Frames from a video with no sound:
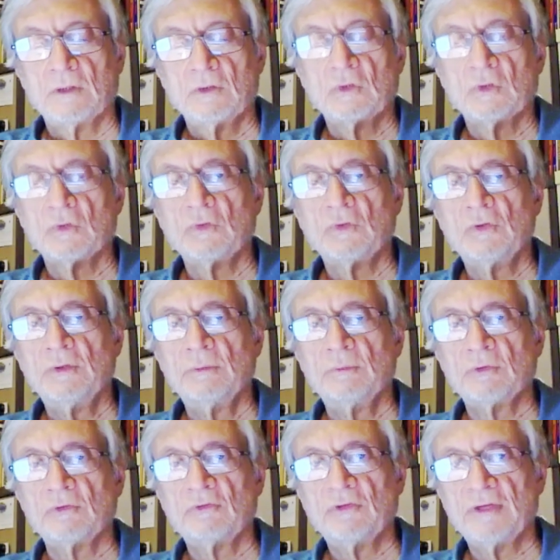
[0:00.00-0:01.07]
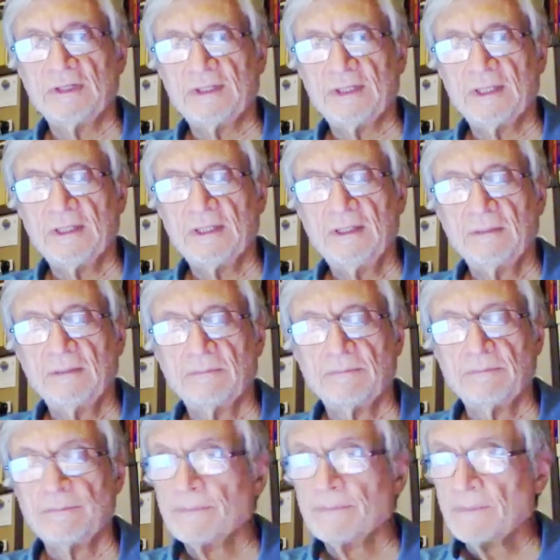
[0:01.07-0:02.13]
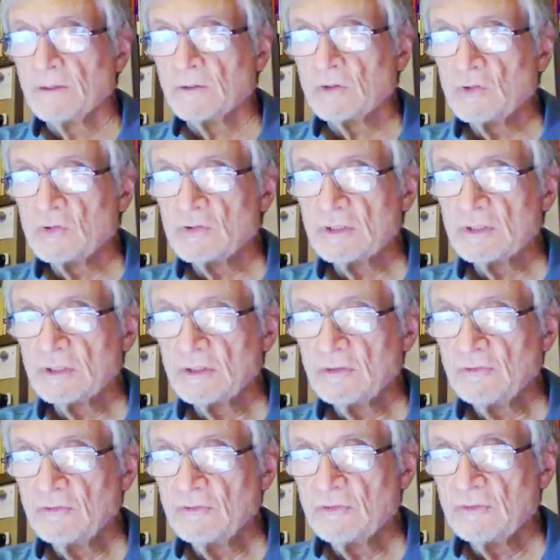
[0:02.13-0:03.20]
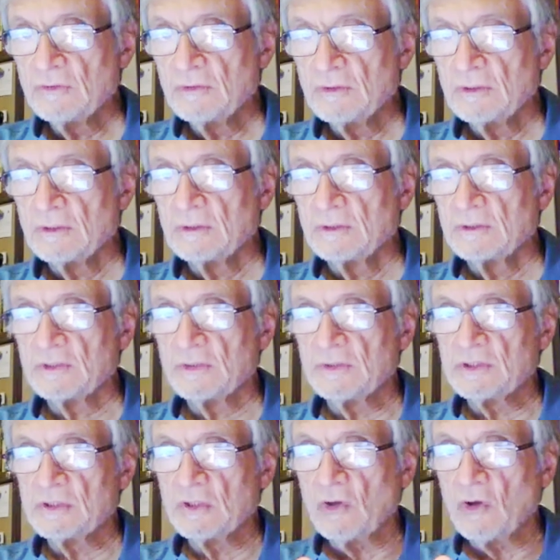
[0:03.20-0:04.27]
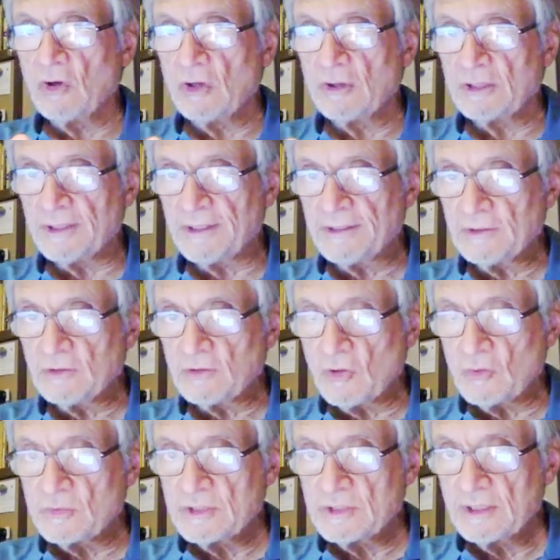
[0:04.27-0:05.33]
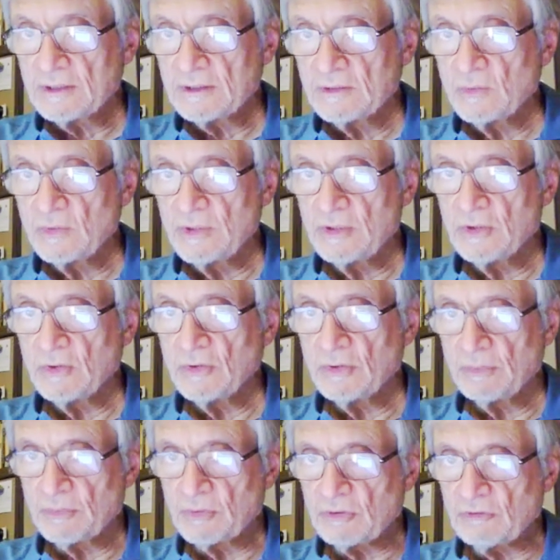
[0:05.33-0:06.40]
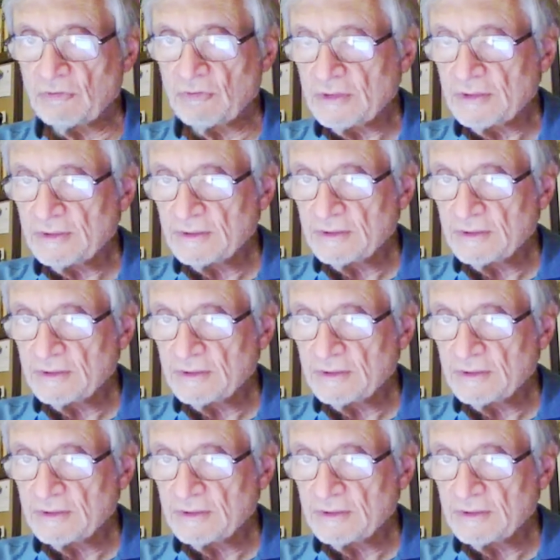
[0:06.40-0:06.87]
Ton profeten, accusative. So it's the direct object. We know the prophet,